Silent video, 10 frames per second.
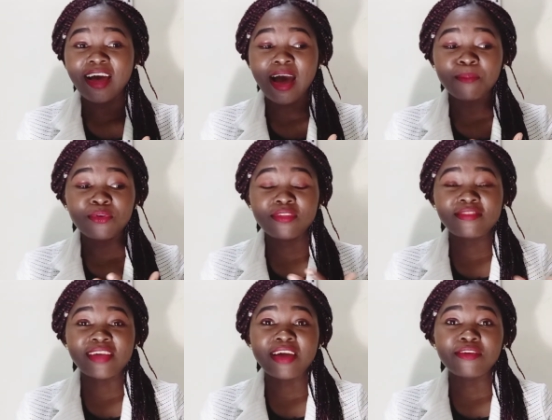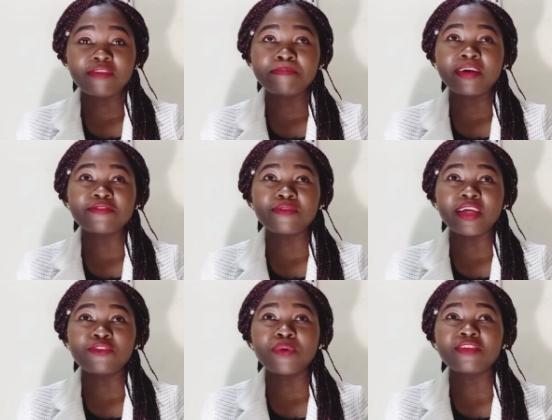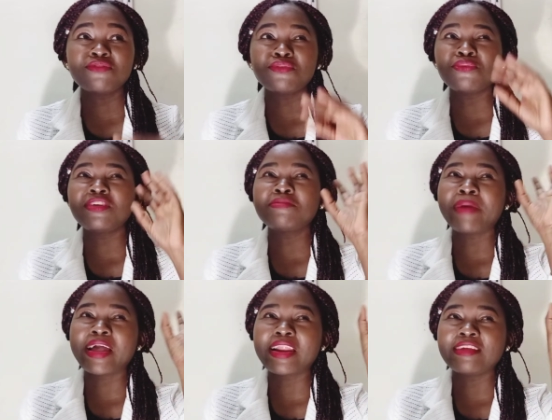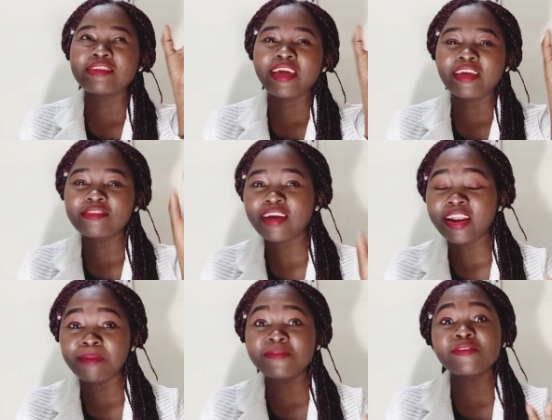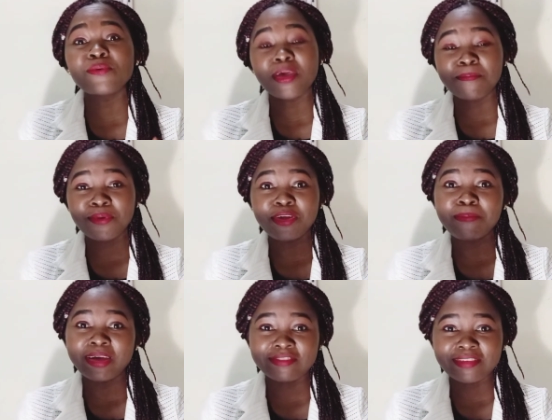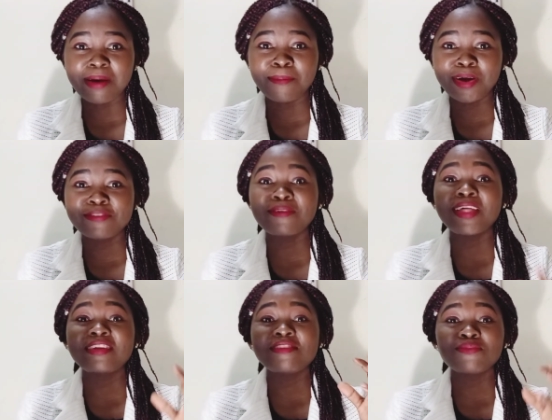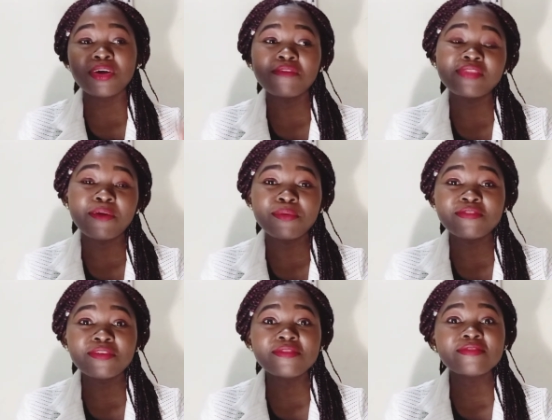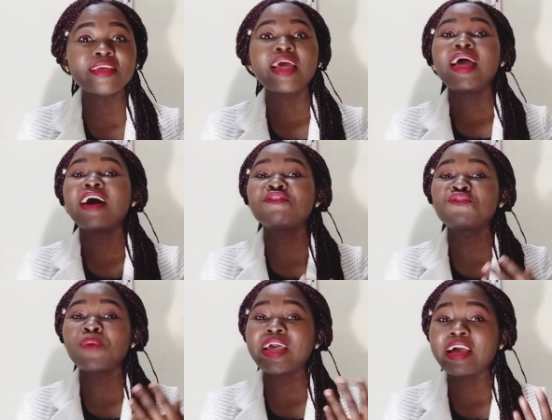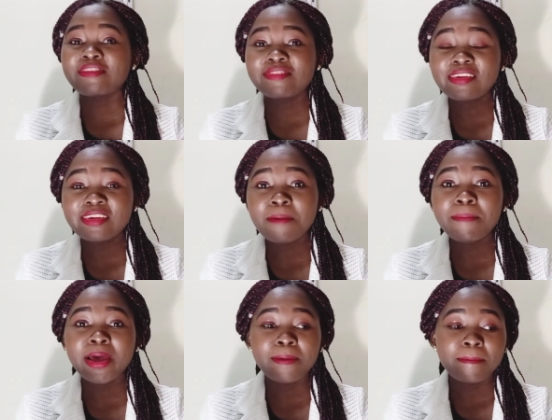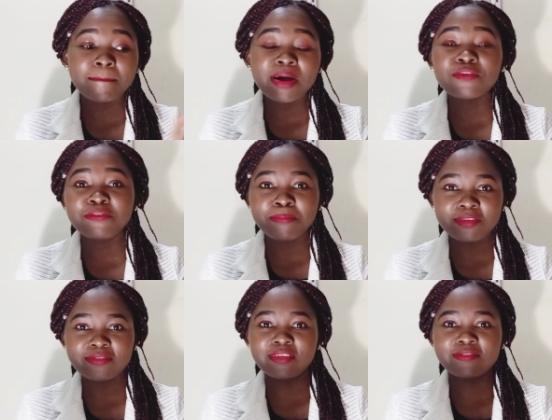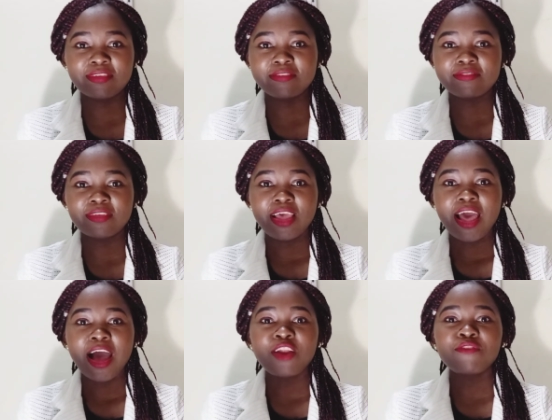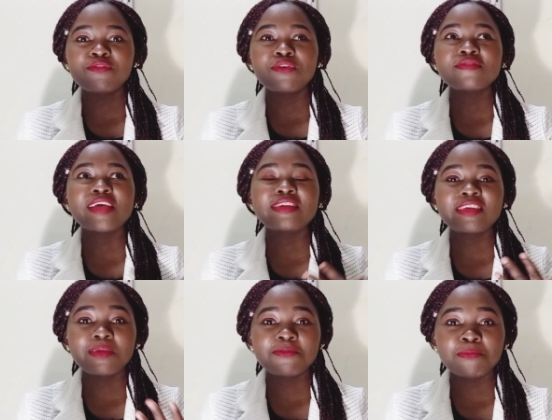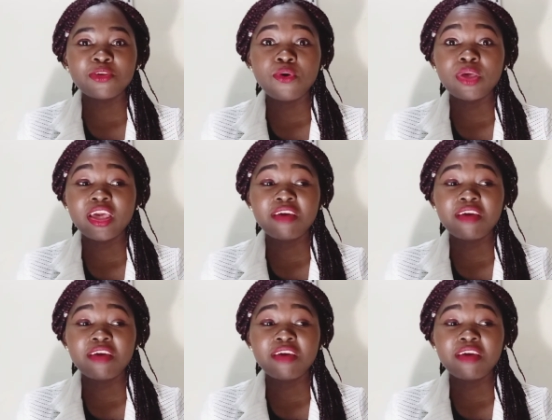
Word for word: I'm not this kind of a person that wants to reach my late age and I'm still employed by someone. So that is one of the reasons as to why I started up my mouth businesses. And of course that keeps me going.